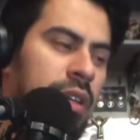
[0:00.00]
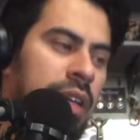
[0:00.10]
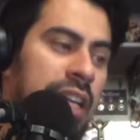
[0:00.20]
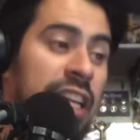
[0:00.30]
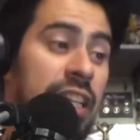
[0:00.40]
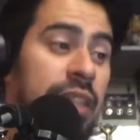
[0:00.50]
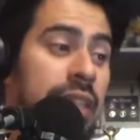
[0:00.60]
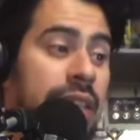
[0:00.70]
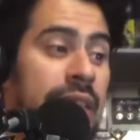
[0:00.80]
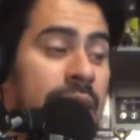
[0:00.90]
and then
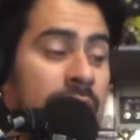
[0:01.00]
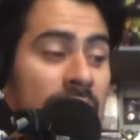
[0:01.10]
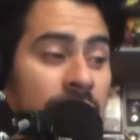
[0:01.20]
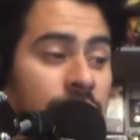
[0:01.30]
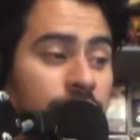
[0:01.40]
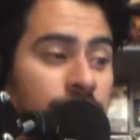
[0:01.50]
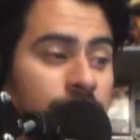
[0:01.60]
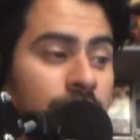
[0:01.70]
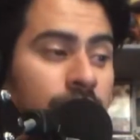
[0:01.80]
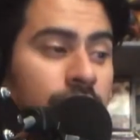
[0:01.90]
that
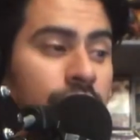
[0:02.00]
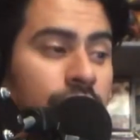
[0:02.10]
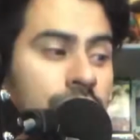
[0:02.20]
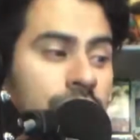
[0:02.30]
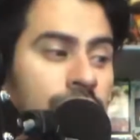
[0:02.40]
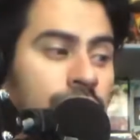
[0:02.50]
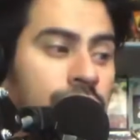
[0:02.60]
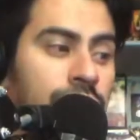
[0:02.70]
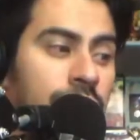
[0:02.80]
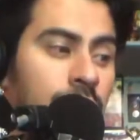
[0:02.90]

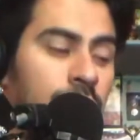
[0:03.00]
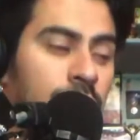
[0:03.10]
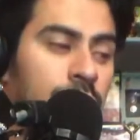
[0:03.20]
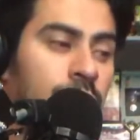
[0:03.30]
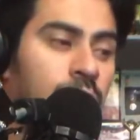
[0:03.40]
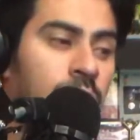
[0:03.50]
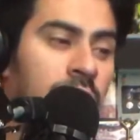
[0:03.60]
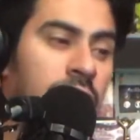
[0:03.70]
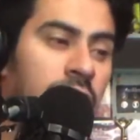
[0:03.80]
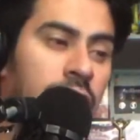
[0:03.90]
Strode, one
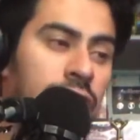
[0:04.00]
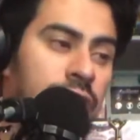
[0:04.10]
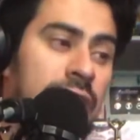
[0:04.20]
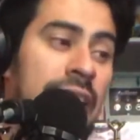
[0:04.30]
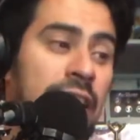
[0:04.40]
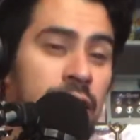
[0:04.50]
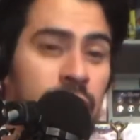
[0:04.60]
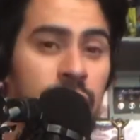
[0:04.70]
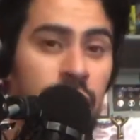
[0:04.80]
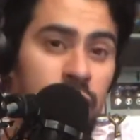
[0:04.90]
of those Strodes had a
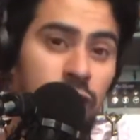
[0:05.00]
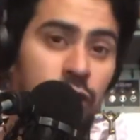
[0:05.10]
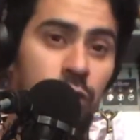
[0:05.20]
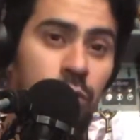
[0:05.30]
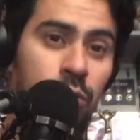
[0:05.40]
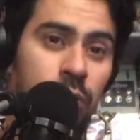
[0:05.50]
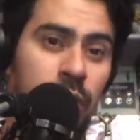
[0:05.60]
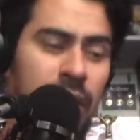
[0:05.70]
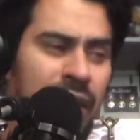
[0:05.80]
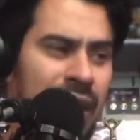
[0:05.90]
son too.
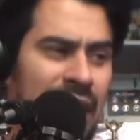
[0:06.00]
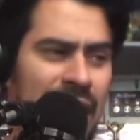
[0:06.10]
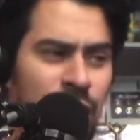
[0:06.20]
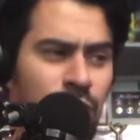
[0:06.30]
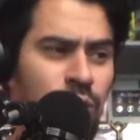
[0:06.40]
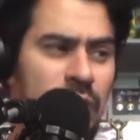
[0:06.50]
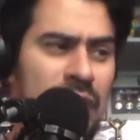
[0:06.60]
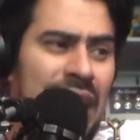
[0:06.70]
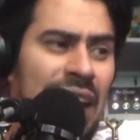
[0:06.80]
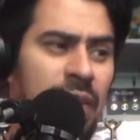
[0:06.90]
And it was weird.
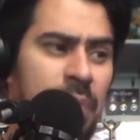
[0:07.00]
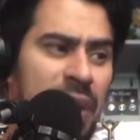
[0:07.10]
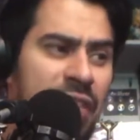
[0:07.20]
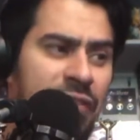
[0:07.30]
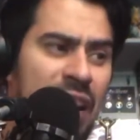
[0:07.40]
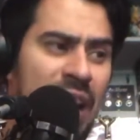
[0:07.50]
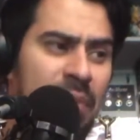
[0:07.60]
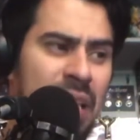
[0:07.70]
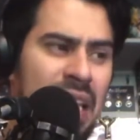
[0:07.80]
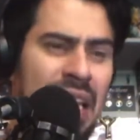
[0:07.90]
They had a big
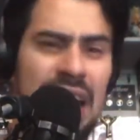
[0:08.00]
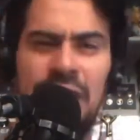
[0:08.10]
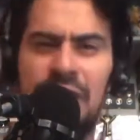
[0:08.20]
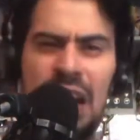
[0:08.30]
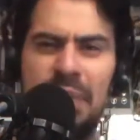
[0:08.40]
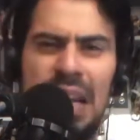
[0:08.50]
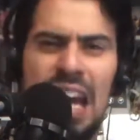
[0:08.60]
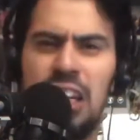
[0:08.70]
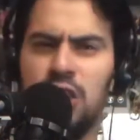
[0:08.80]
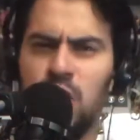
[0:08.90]
family, and the family
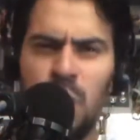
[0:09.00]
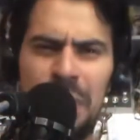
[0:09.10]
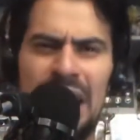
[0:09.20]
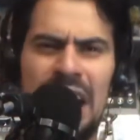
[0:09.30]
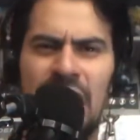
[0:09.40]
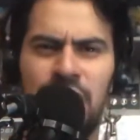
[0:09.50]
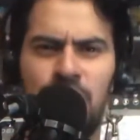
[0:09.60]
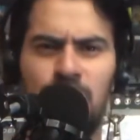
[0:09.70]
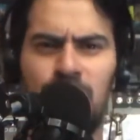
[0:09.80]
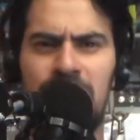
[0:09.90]
had so many
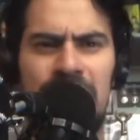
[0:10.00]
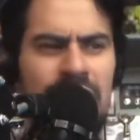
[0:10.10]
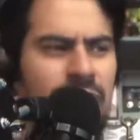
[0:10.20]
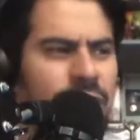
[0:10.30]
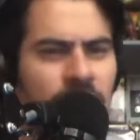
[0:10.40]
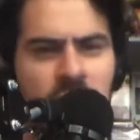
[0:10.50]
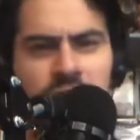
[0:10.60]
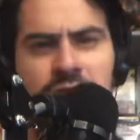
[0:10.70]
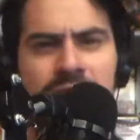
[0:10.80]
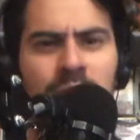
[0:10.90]
issues. Like the
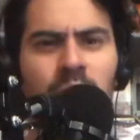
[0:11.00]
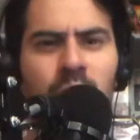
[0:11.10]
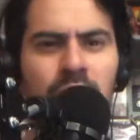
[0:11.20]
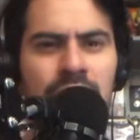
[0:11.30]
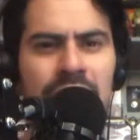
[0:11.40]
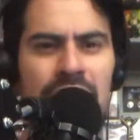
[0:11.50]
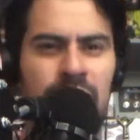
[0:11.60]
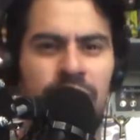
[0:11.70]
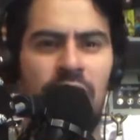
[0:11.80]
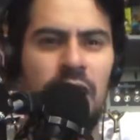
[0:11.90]
father didn't want, like
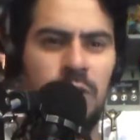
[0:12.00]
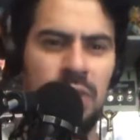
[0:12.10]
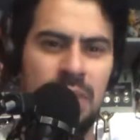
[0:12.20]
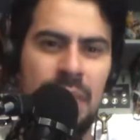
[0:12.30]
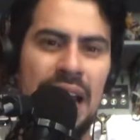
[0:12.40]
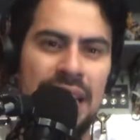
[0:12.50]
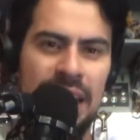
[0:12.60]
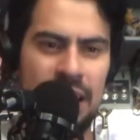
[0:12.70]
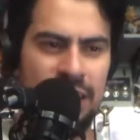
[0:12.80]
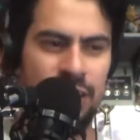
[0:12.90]
the father was mad
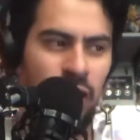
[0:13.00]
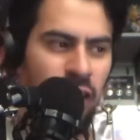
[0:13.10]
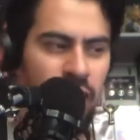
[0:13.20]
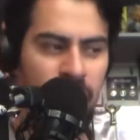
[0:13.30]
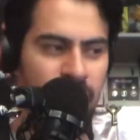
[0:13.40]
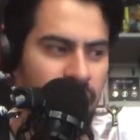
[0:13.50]
that his daughter